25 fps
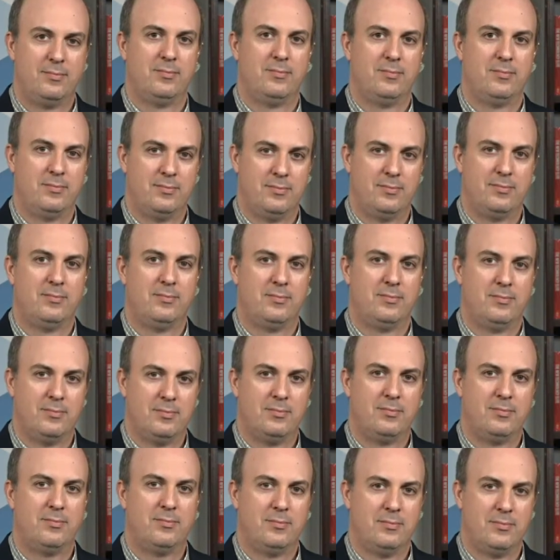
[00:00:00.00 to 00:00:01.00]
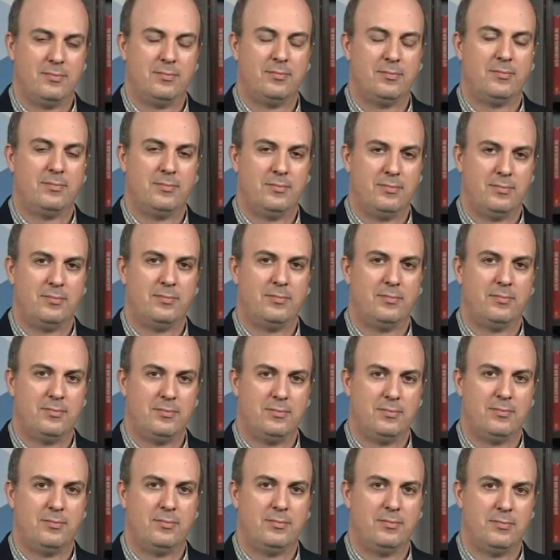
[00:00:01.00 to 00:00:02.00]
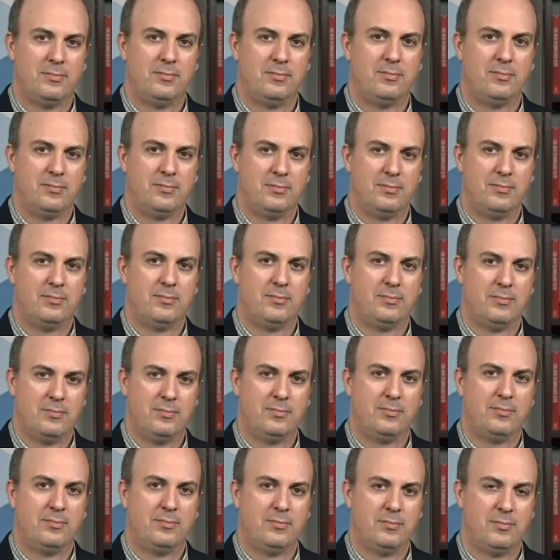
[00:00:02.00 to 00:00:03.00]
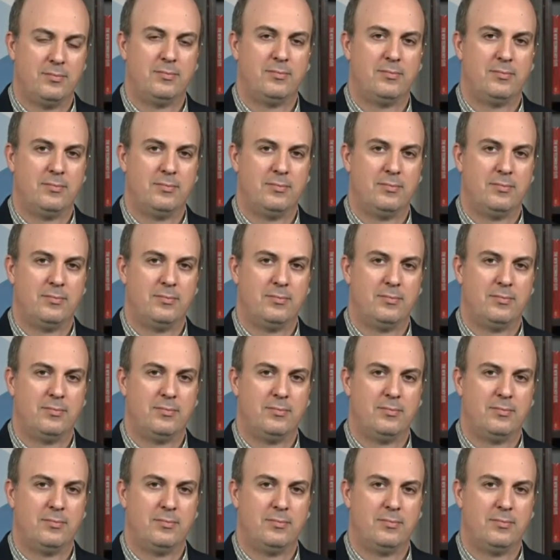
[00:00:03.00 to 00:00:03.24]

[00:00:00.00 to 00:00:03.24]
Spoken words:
(not speaking)